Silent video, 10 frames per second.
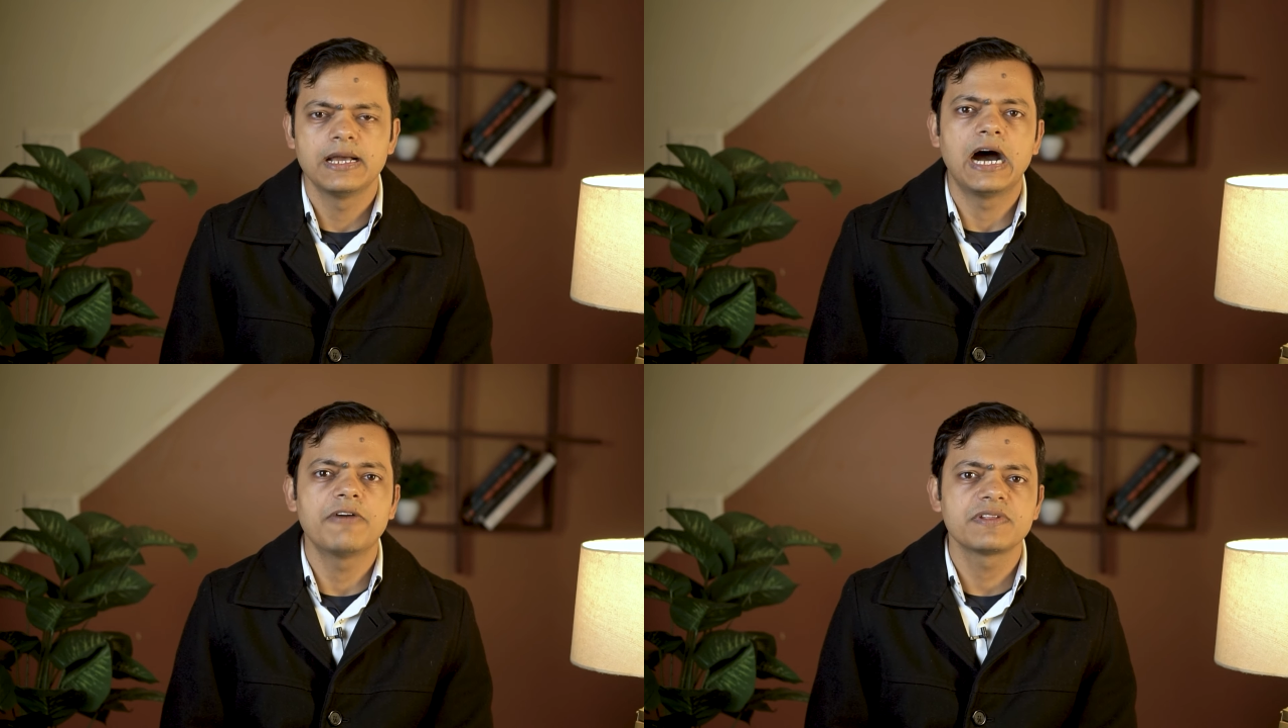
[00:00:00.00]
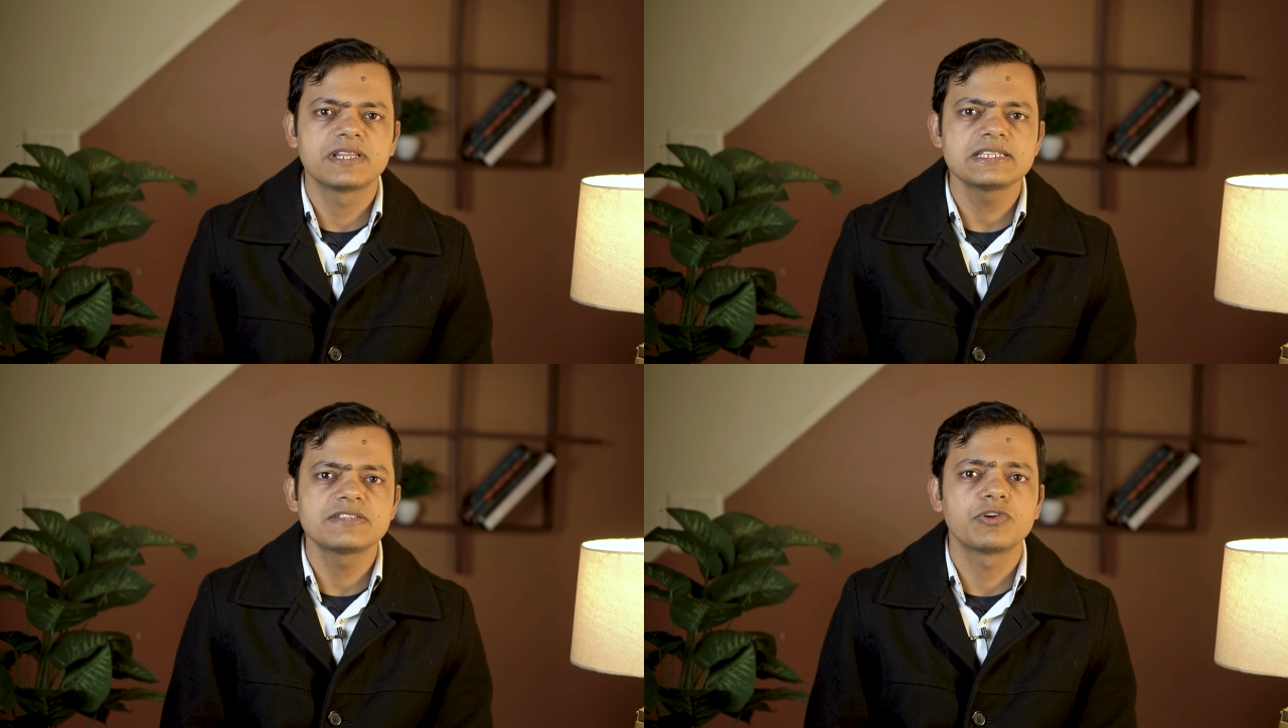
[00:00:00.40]
After
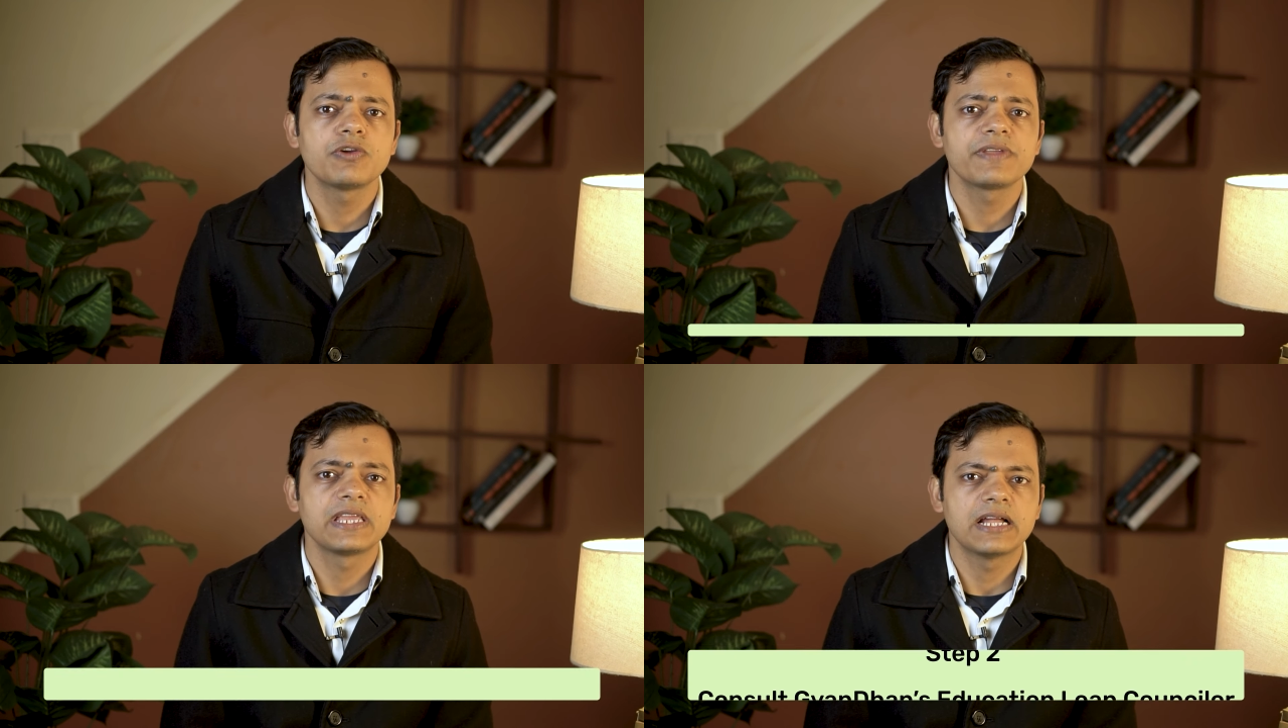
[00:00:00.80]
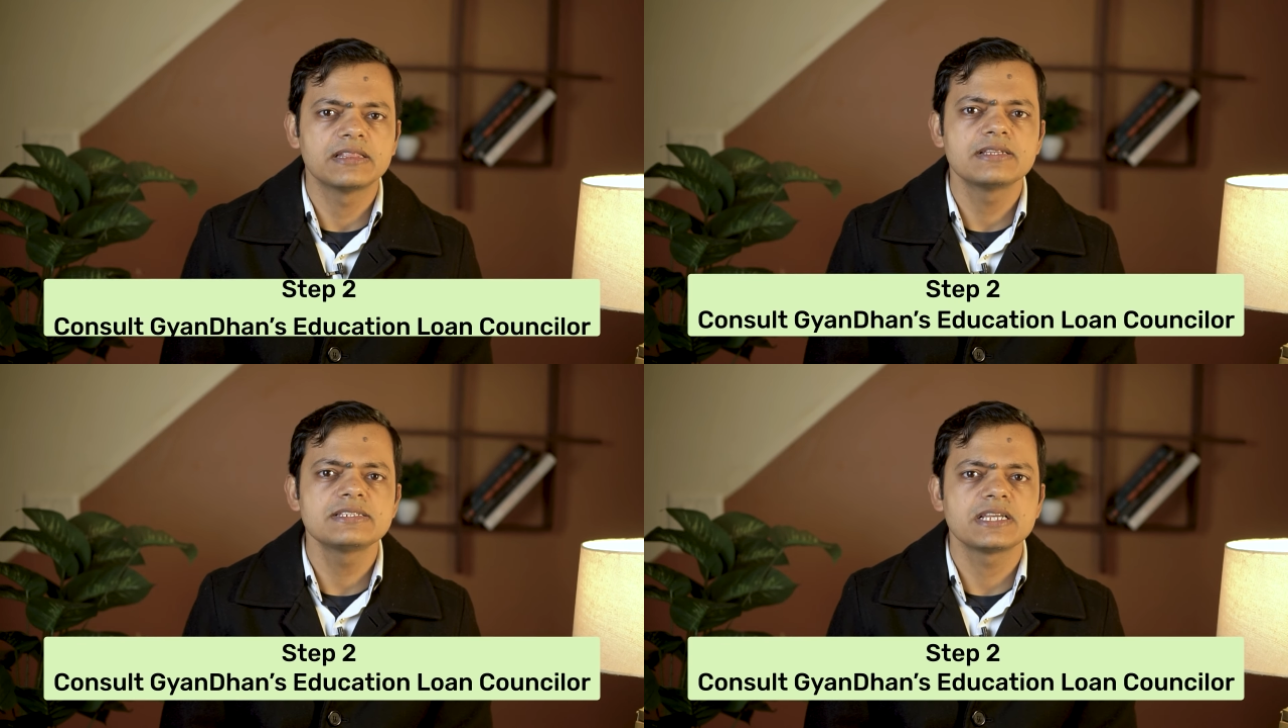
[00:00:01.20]
this, one of
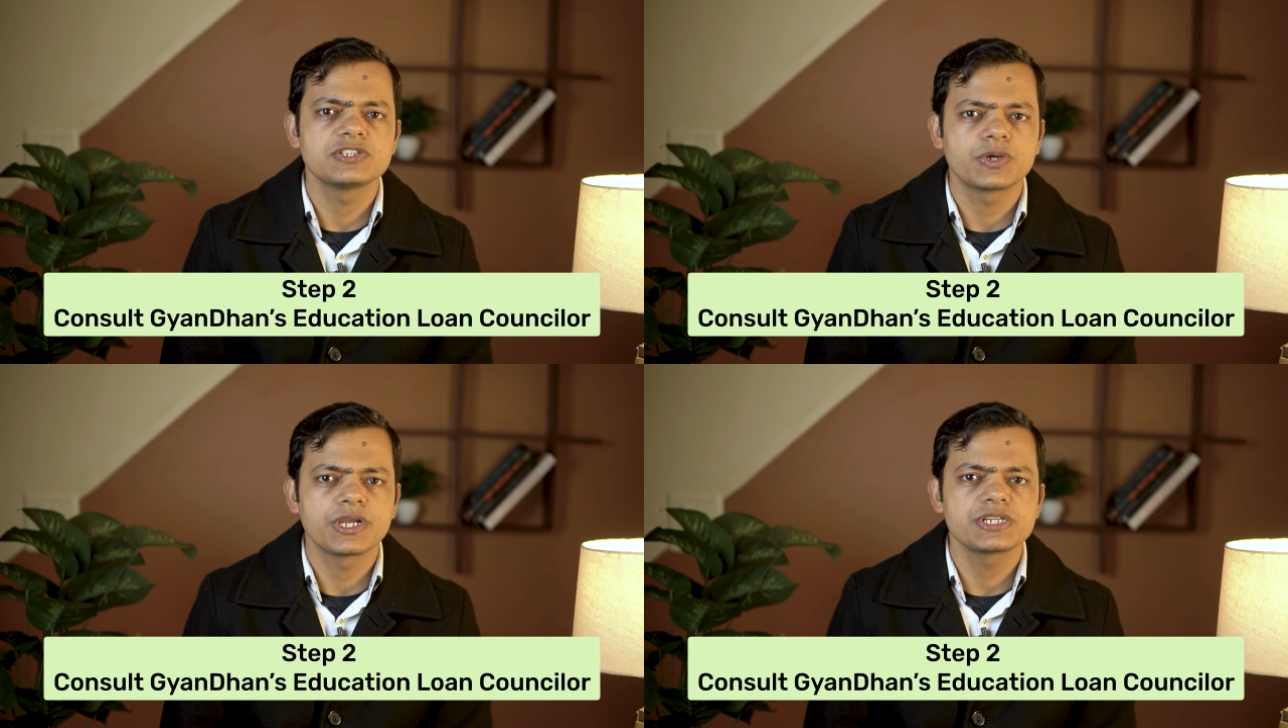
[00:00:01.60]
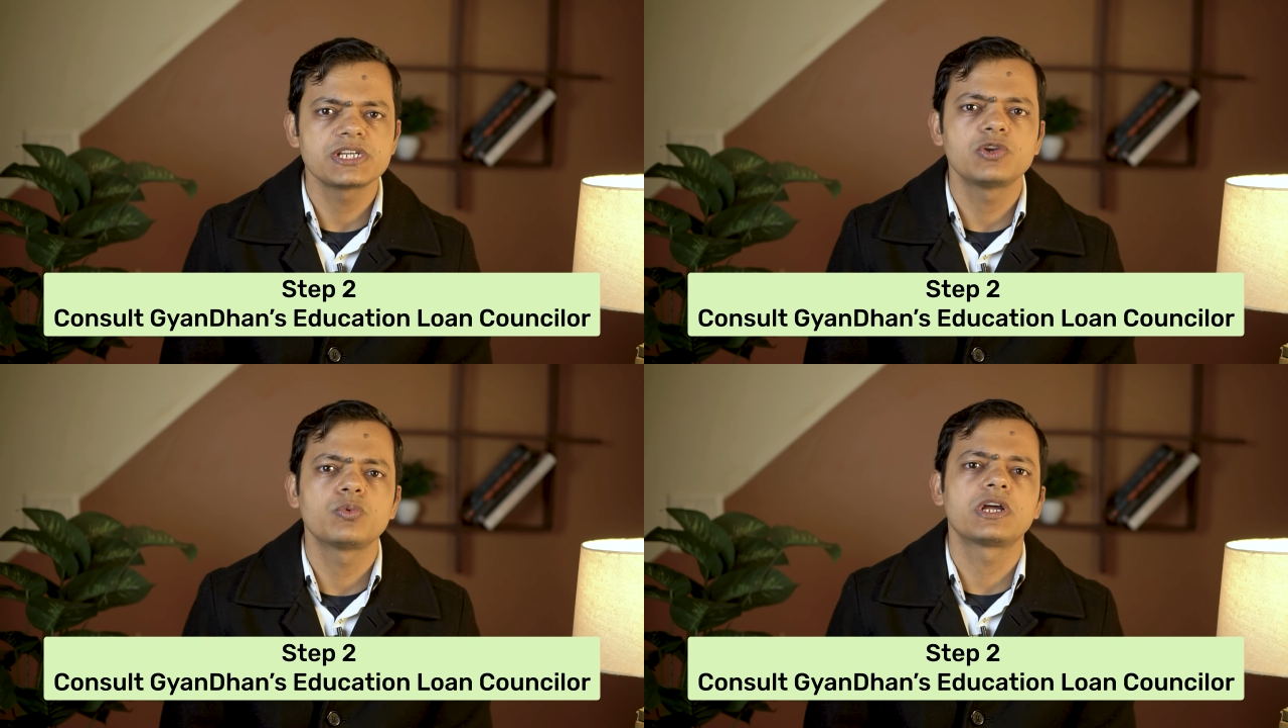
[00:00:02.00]
GyanDhan's
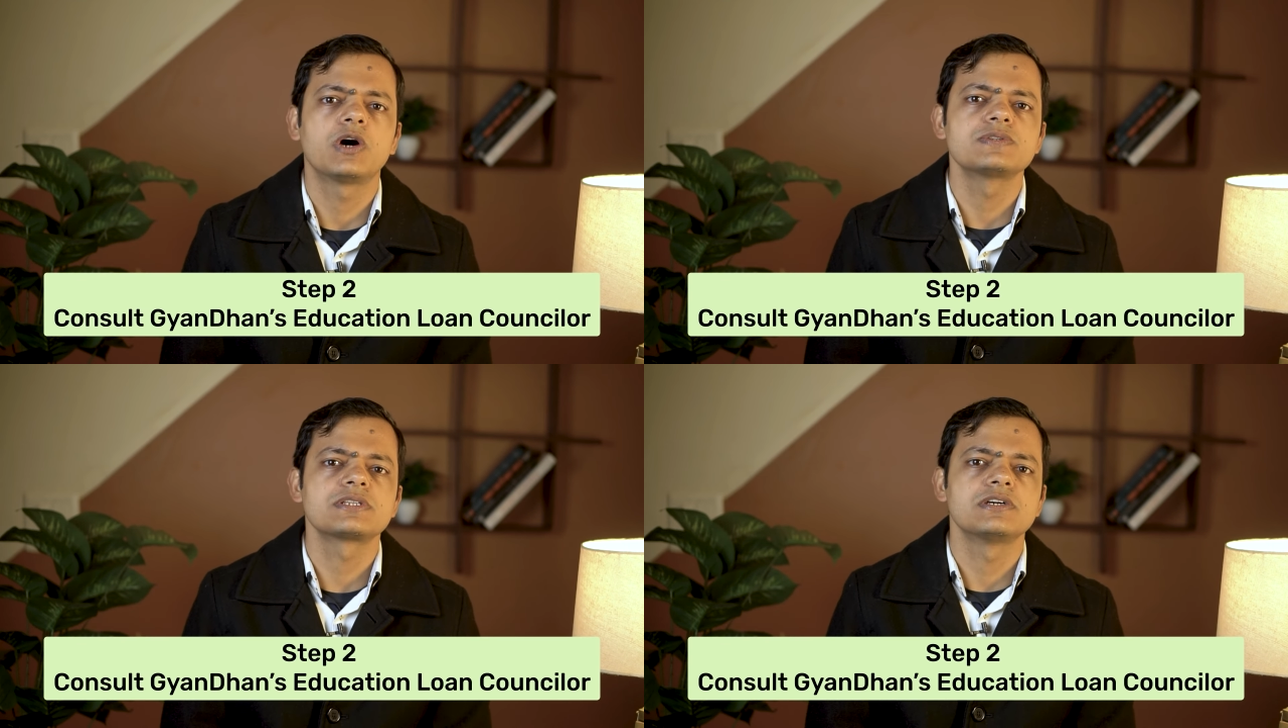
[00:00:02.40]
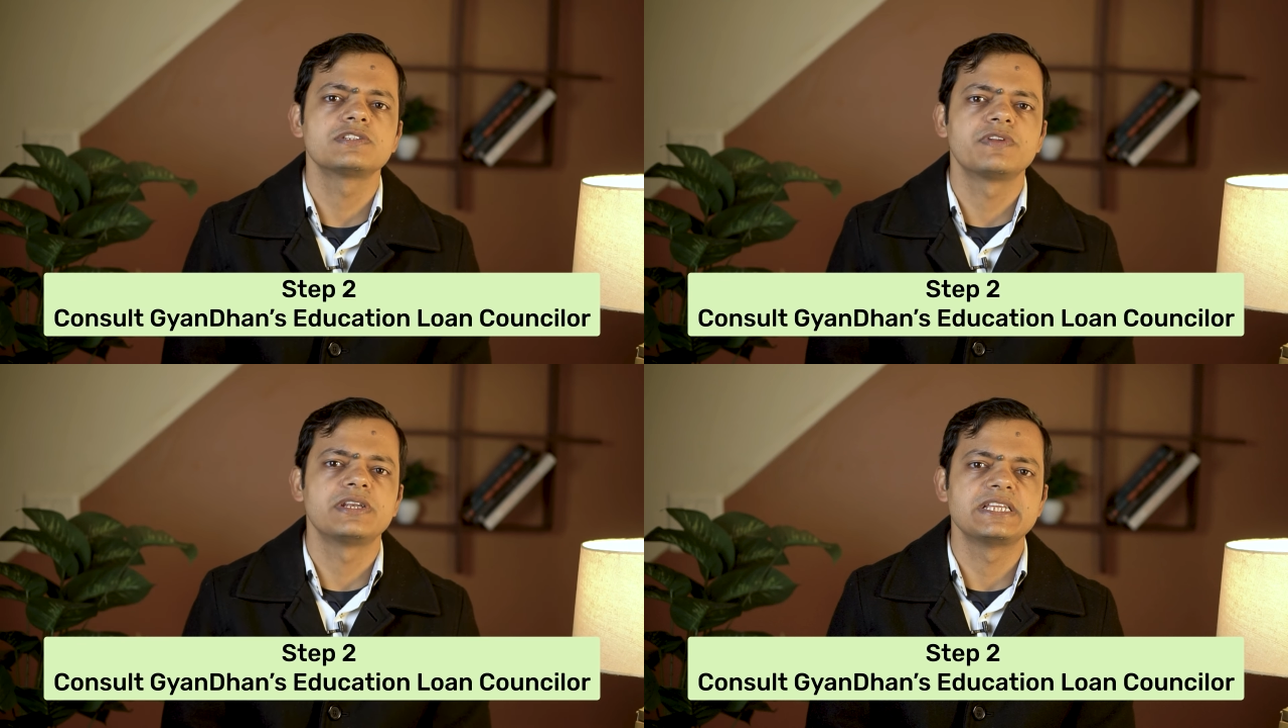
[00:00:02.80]
education loan
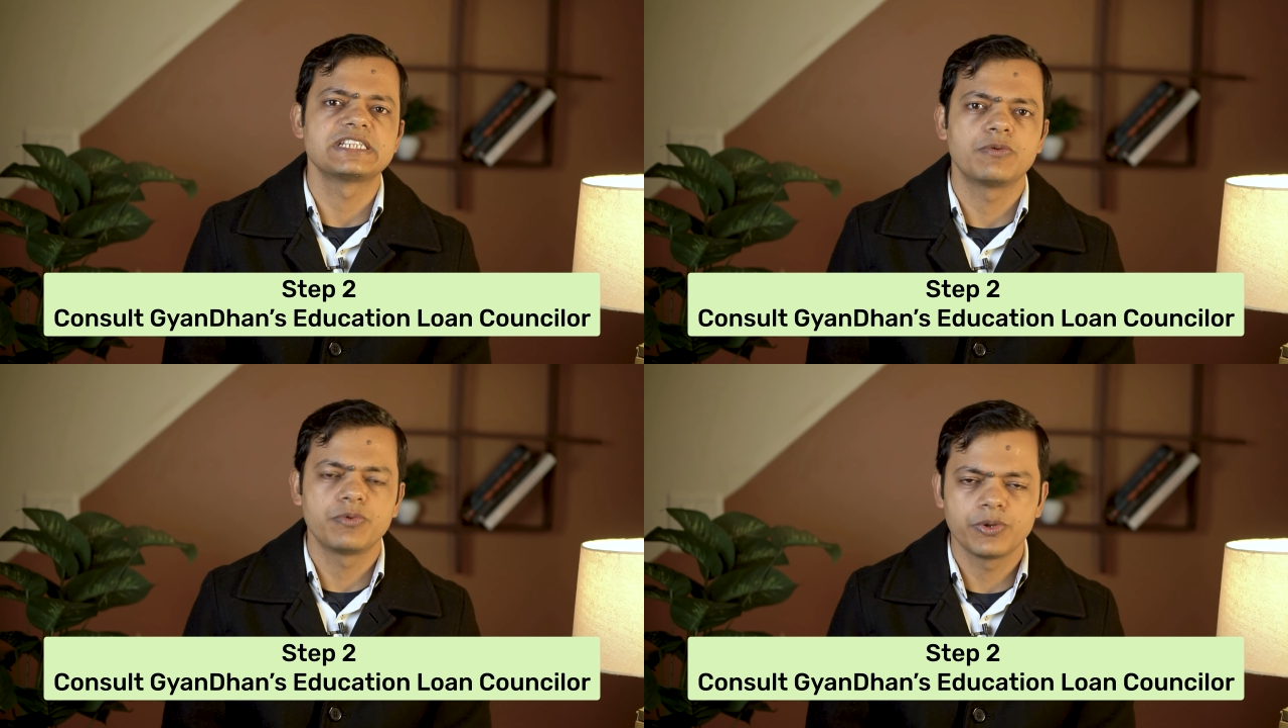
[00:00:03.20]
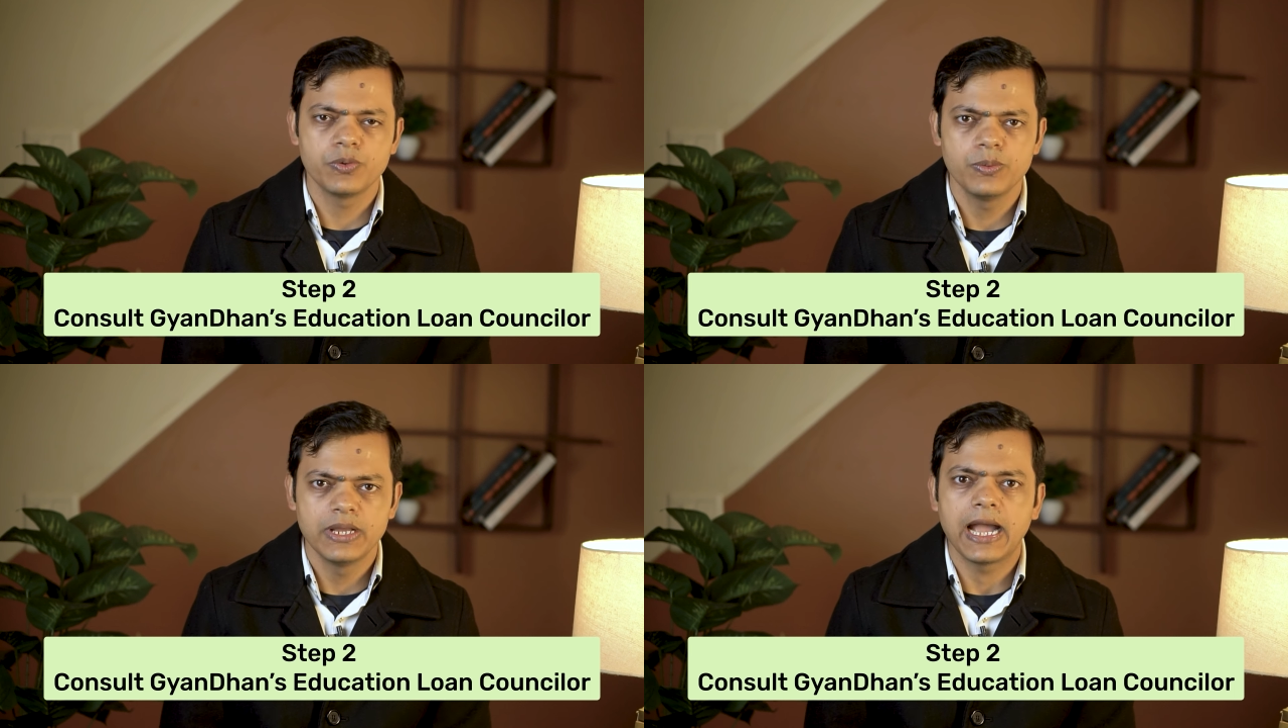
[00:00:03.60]
counselors will reach out to you